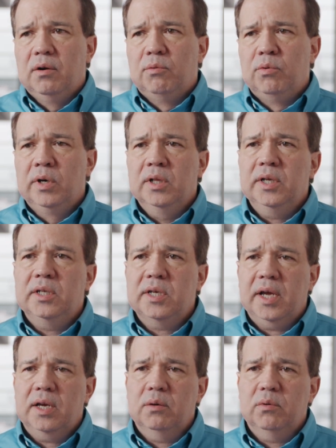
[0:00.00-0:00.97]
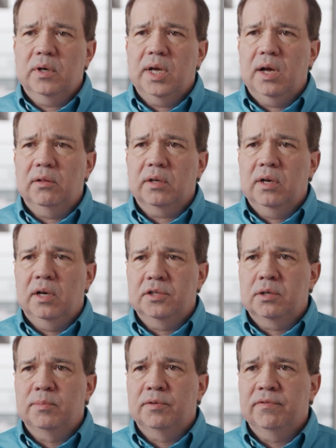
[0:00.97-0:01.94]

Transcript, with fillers: really take into account the customer